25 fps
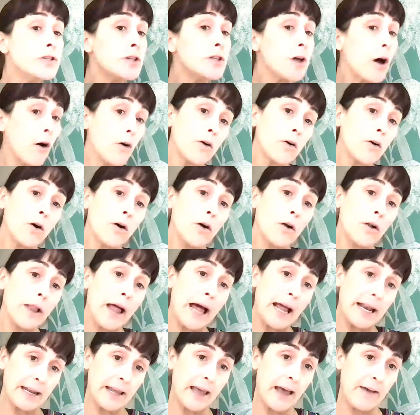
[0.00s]
alcohol
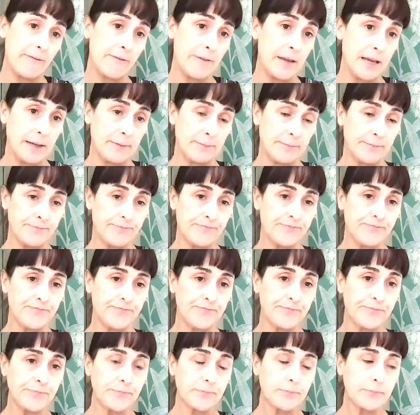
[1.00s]
and caffeine.
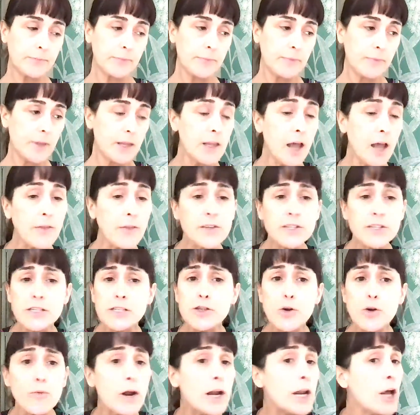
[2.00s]
Now, this is
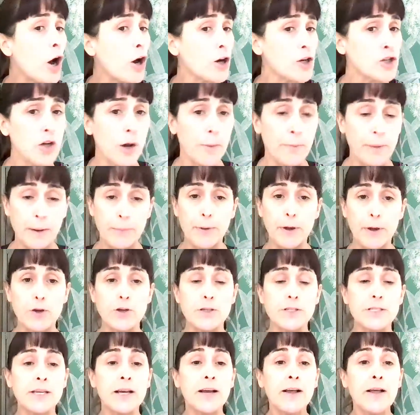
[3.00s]
a really hot topic
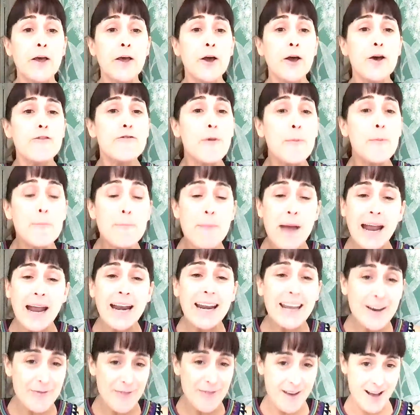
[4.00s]
because for
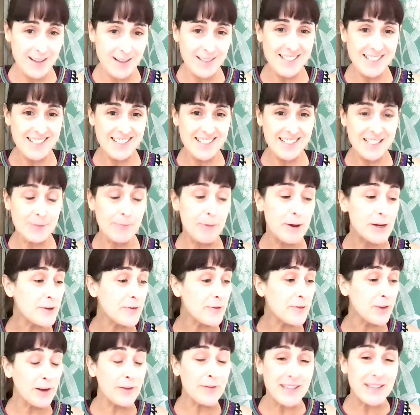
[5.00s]
many of us, especially
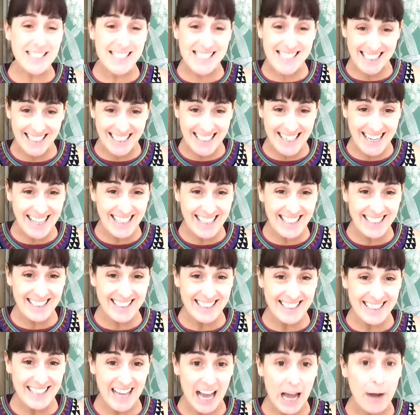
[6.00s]
if you live in Sydney
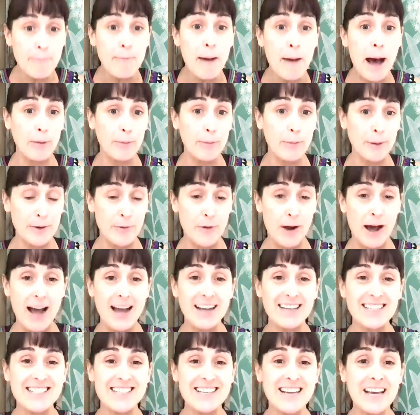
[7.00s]
and Melbourne,
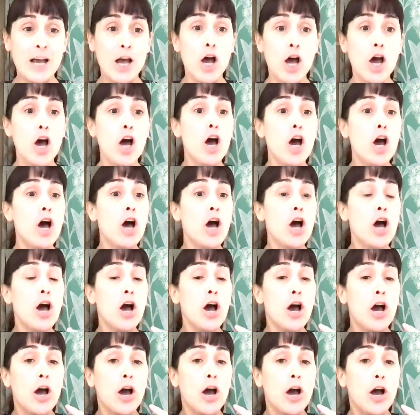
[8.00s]
right,
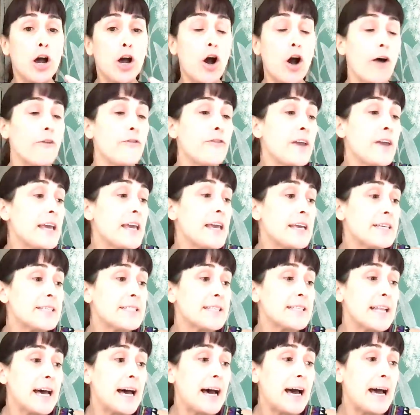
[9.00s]
coffee is
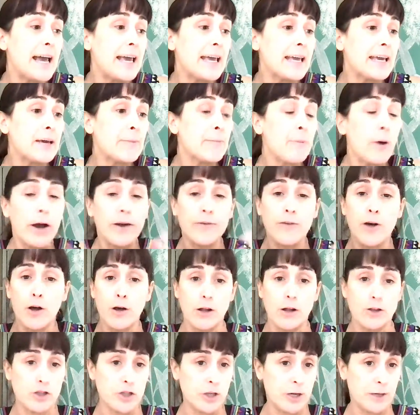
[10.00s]
like part of our
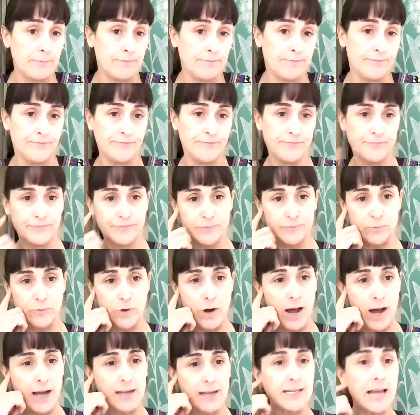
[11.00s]
culture,
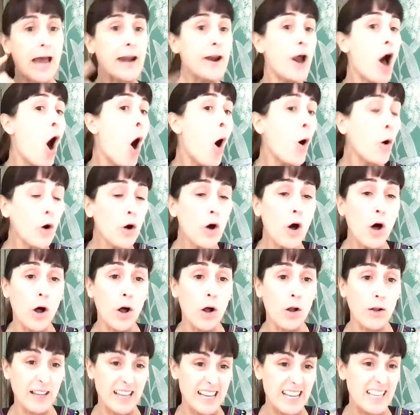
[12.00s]
right? And
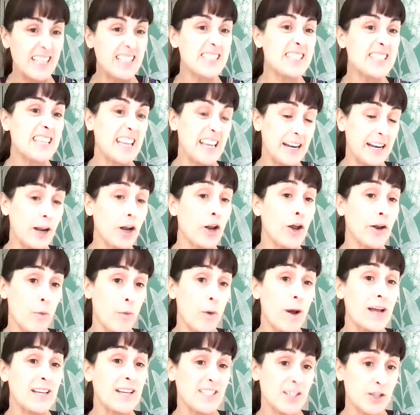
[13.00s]
alcohol is in a lot of
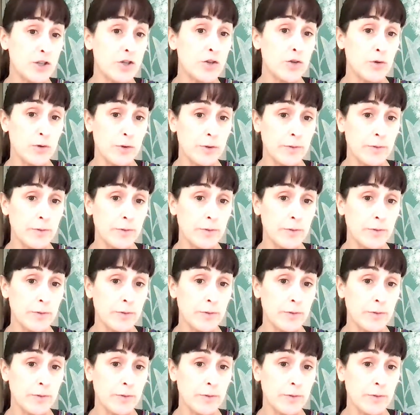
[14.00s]
ways too.